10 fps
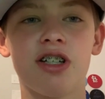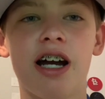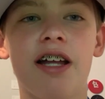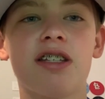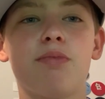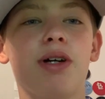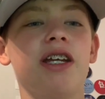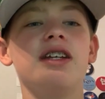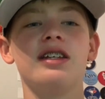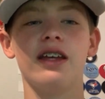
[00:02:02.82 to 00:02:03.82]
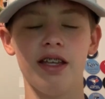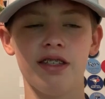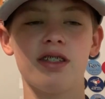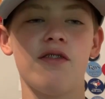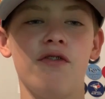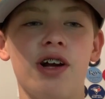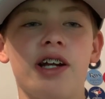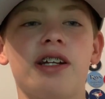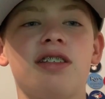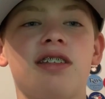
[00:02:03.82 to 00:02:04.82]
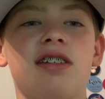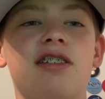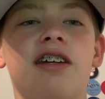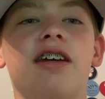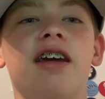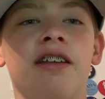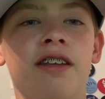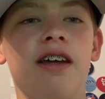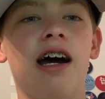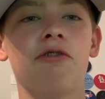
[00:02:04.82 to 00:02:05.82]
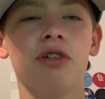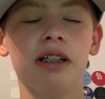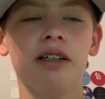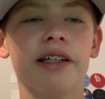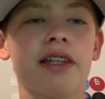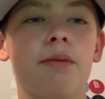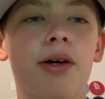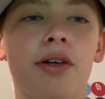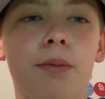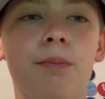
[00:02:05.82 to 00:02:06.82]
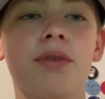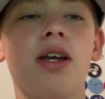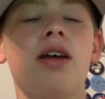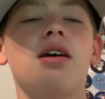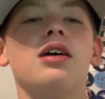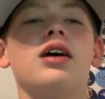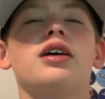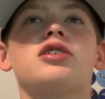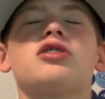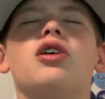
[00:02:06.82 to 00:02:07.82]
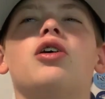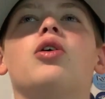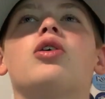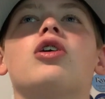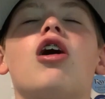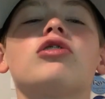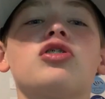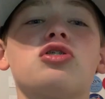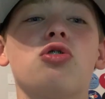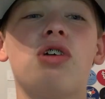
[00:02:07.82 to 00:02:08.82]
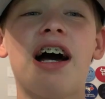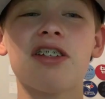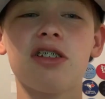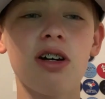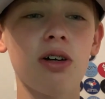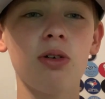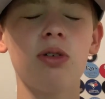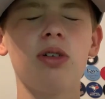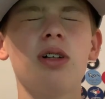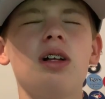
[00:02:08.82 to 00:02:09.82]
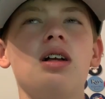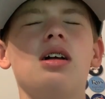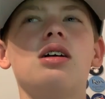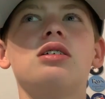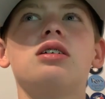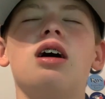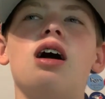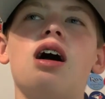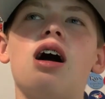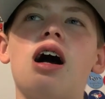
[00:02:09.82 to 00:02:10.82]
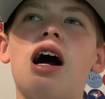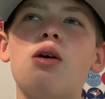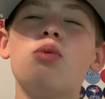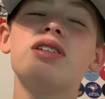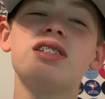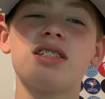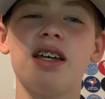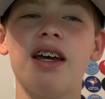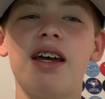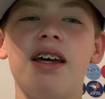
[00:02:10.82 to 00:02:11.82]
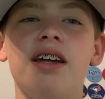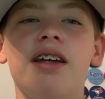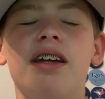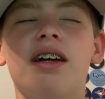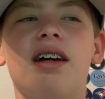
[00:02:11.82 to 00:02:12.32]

Giants. But he is very consistent, and I really like that about him. So, Carlos Carrasco, I would say